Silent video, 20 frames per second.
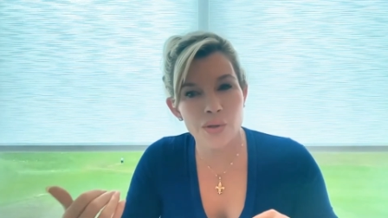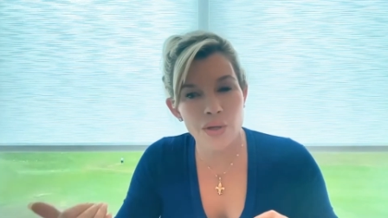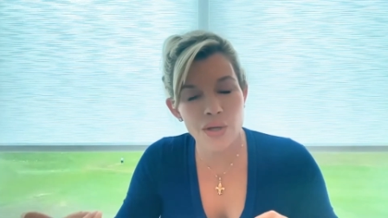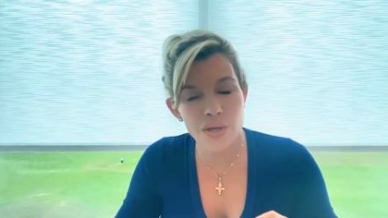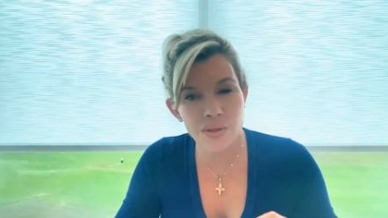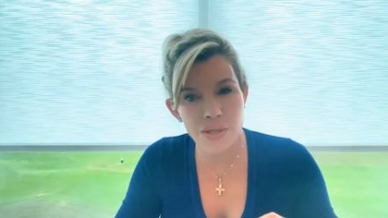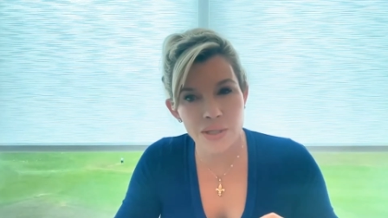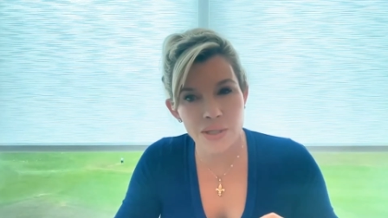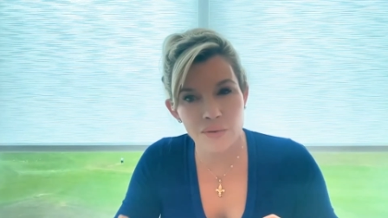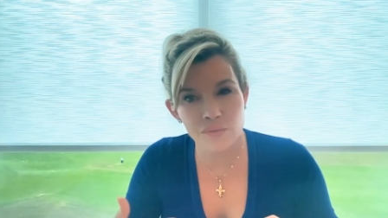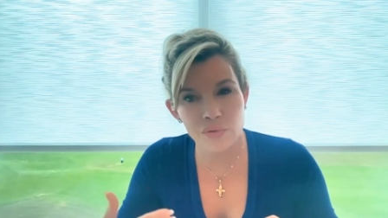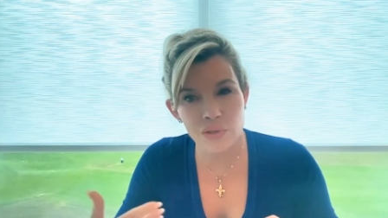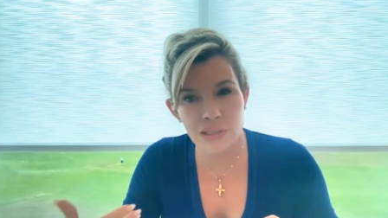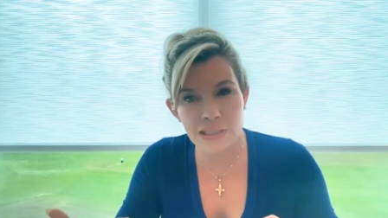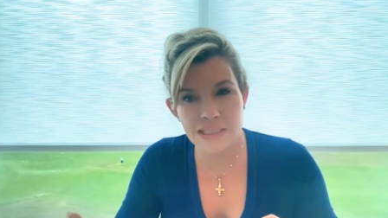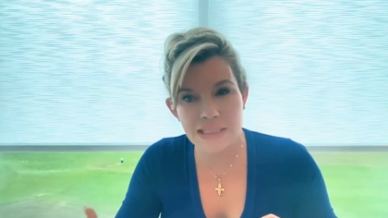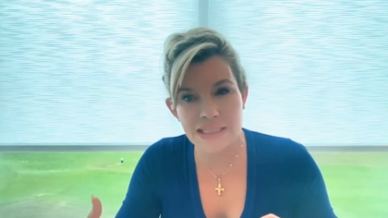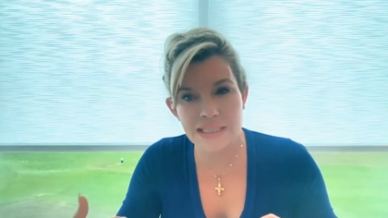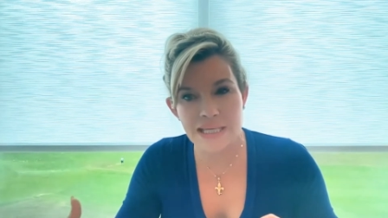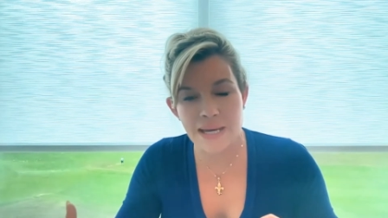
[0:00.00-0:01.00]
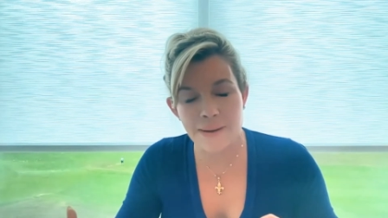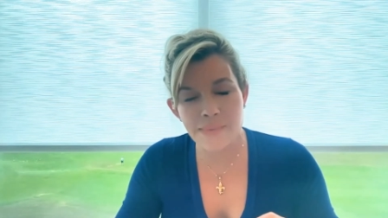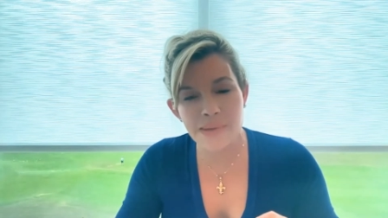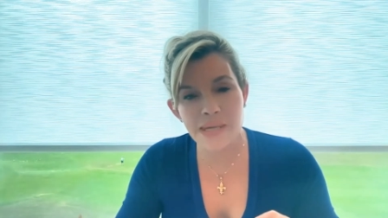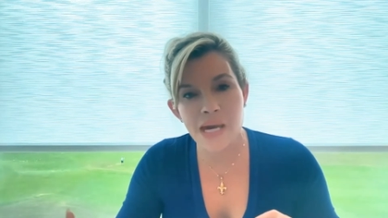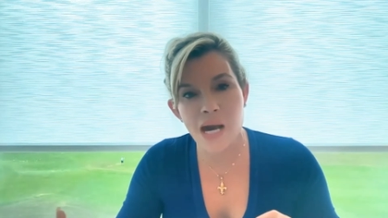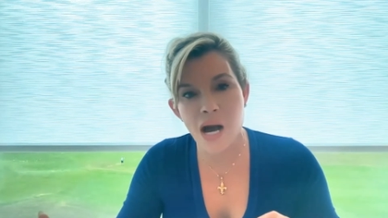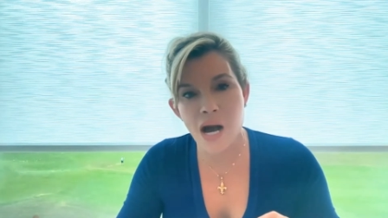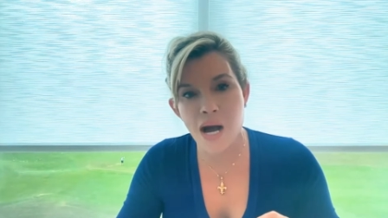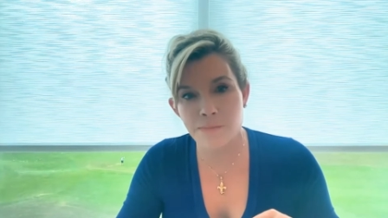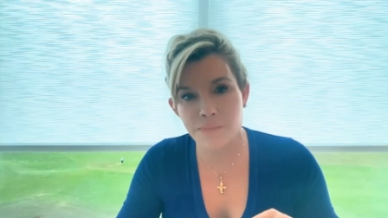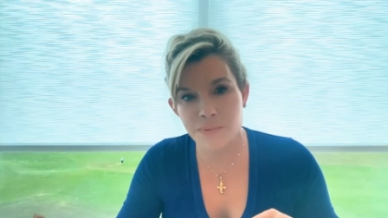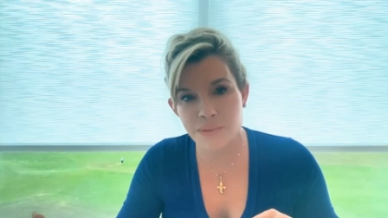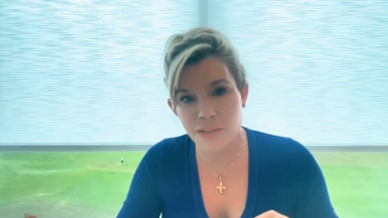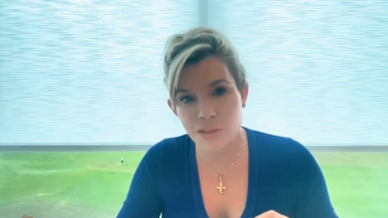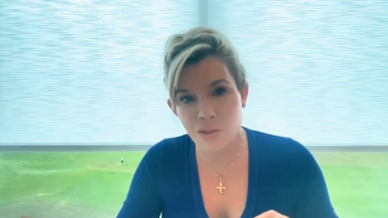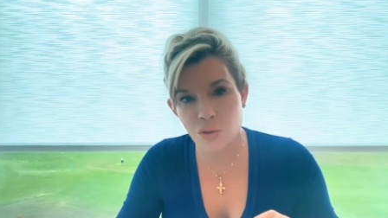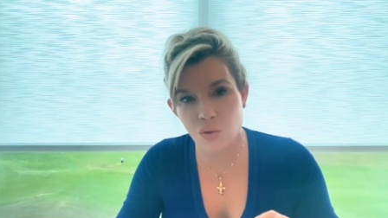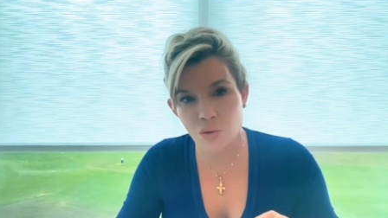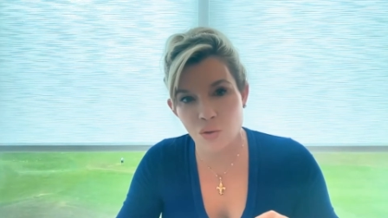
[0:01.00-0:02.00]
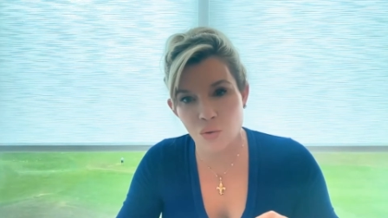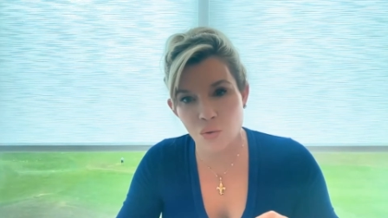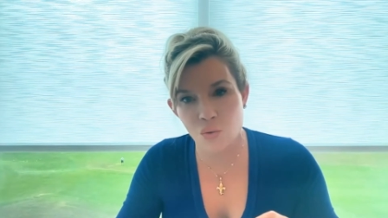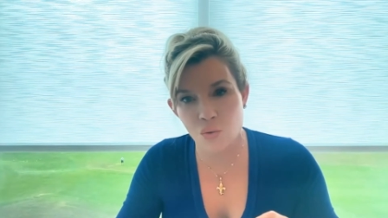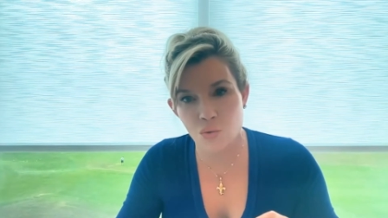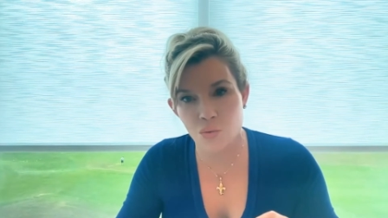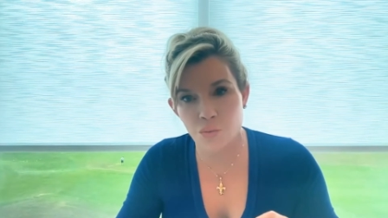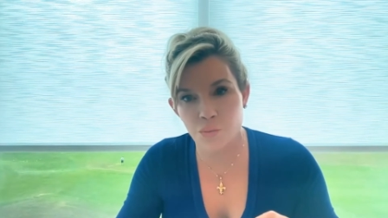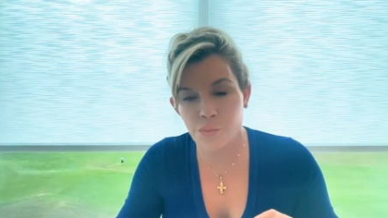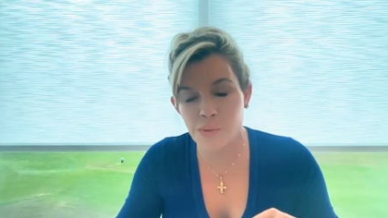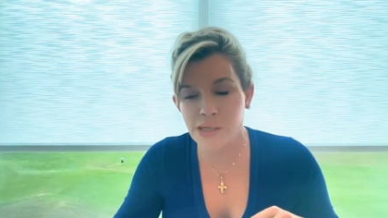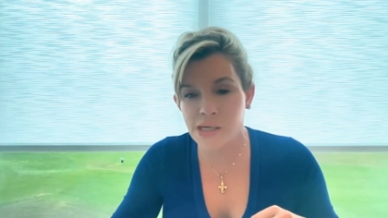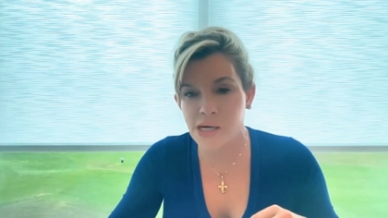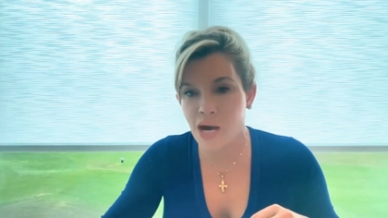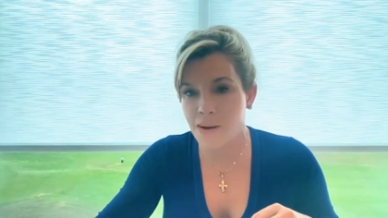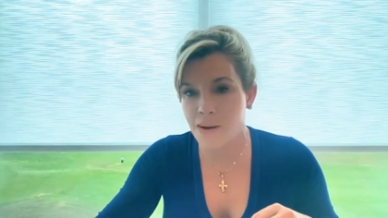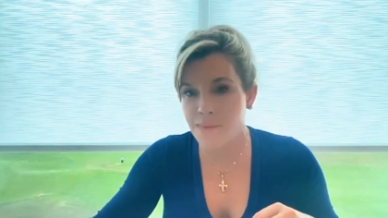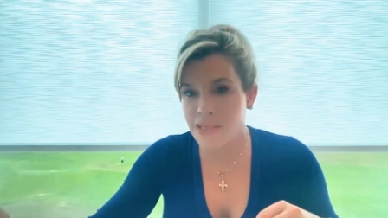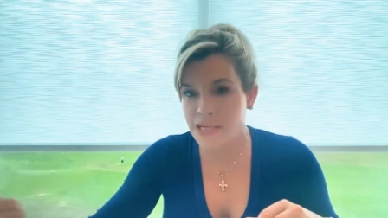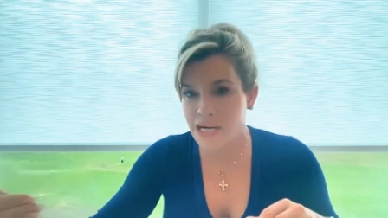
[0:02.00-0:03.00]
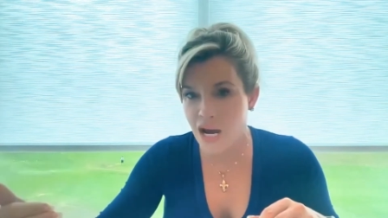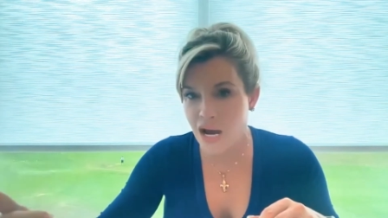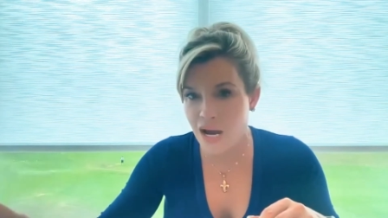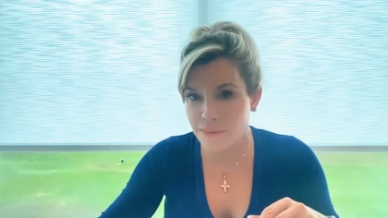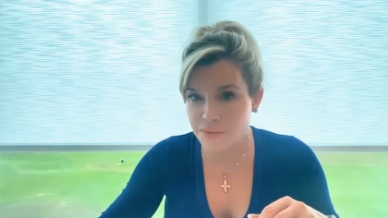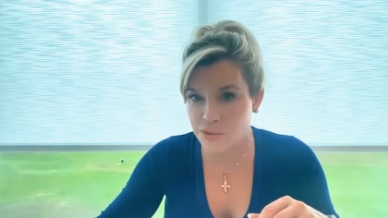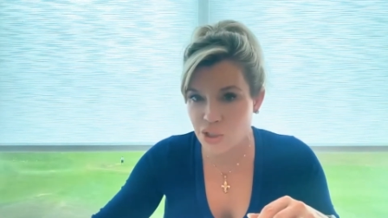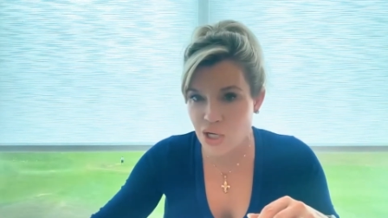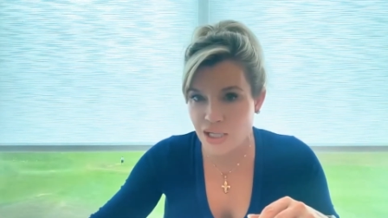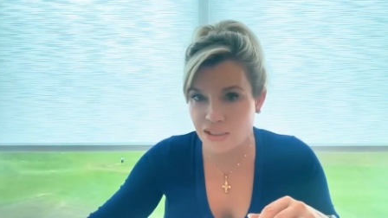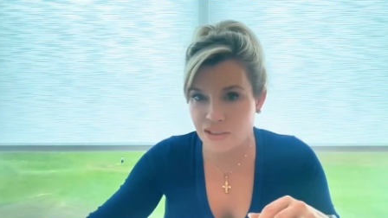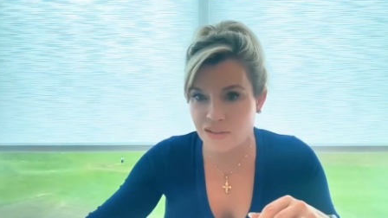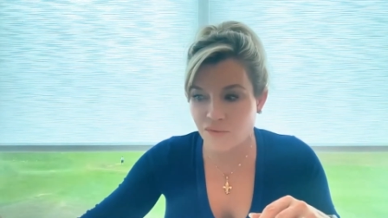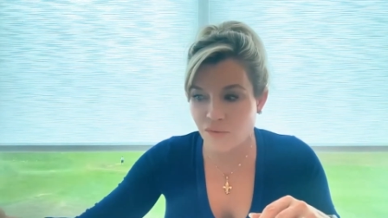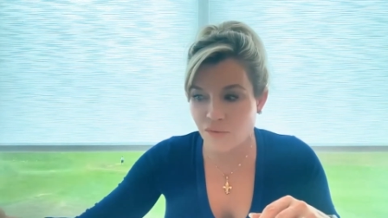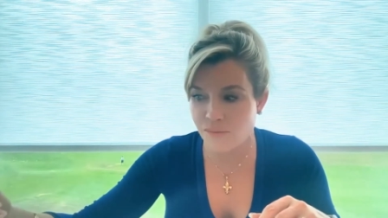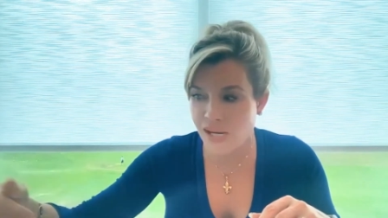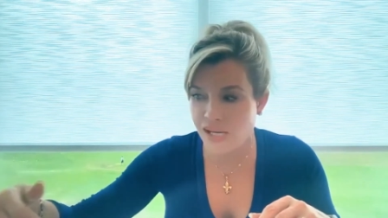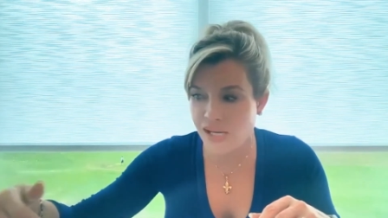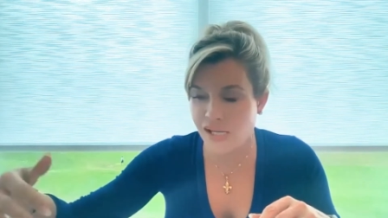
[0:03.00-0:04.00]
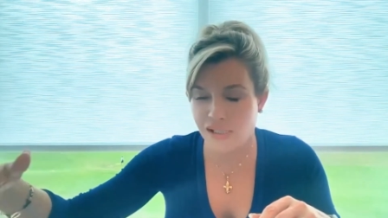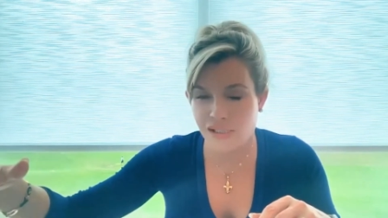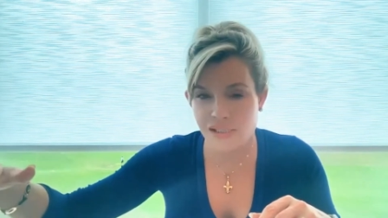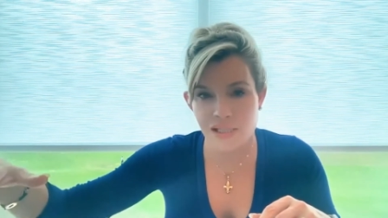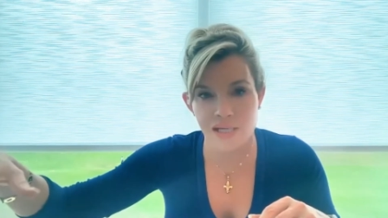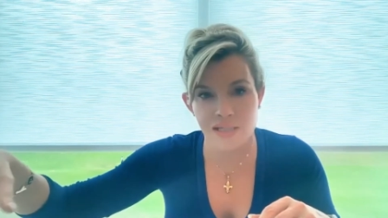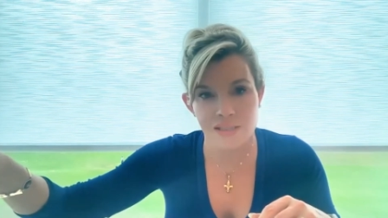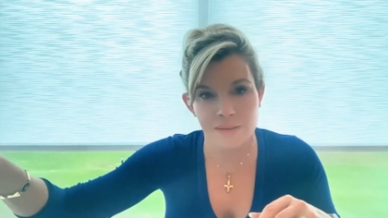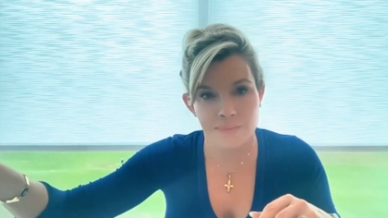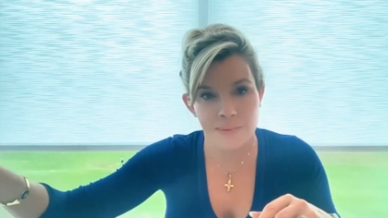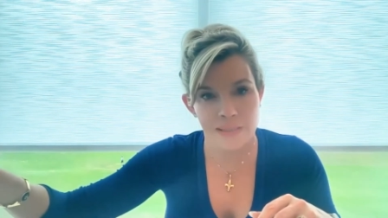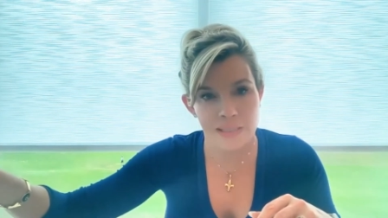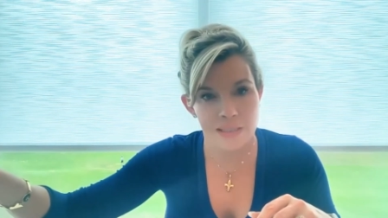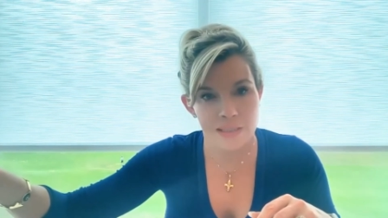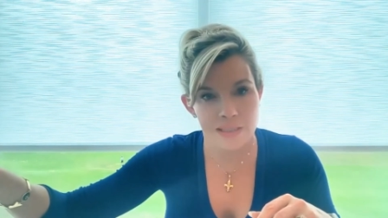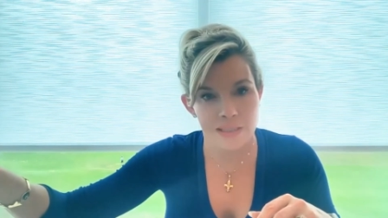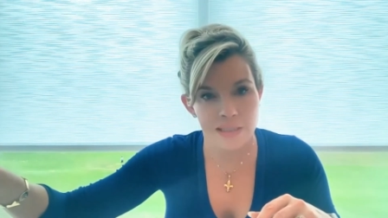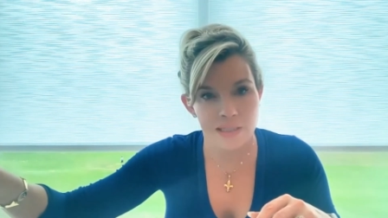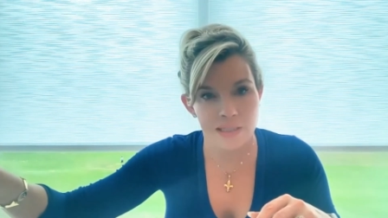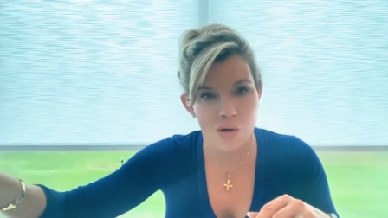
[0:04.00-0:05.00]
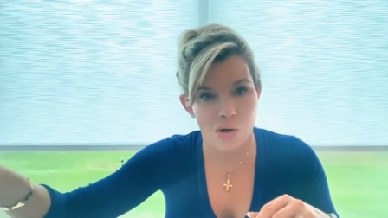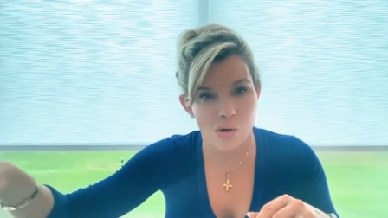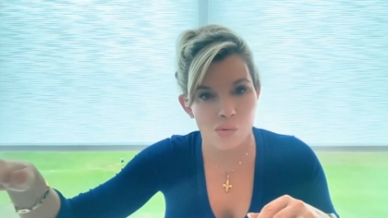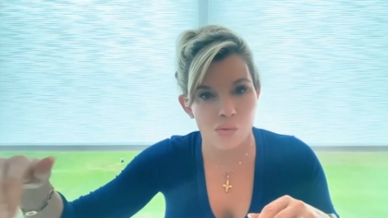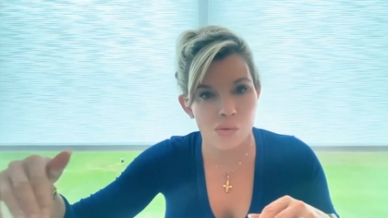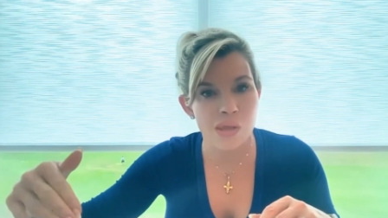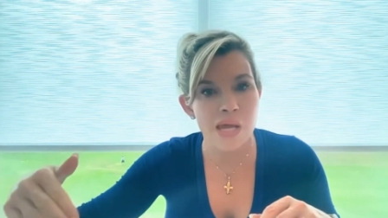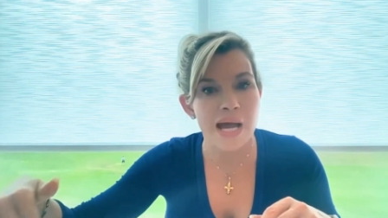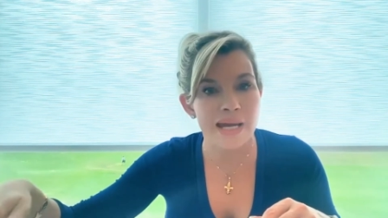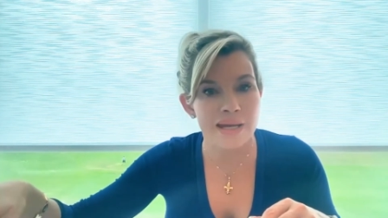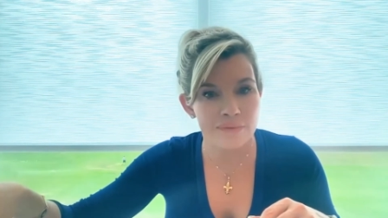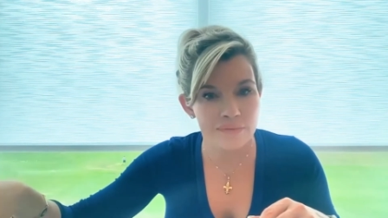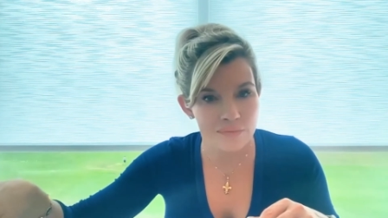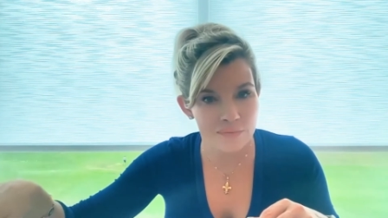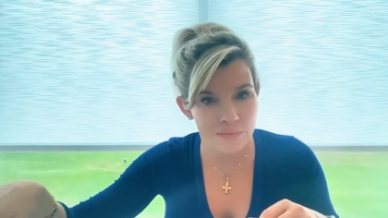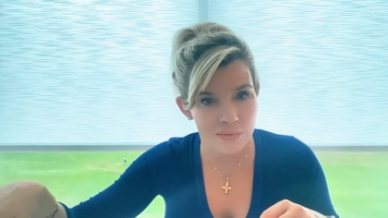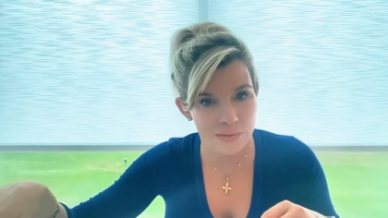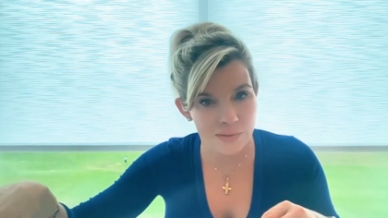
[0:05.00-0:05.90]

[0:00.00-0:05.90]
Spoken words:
I think it really set me up to become an object for my ex-husband in our life.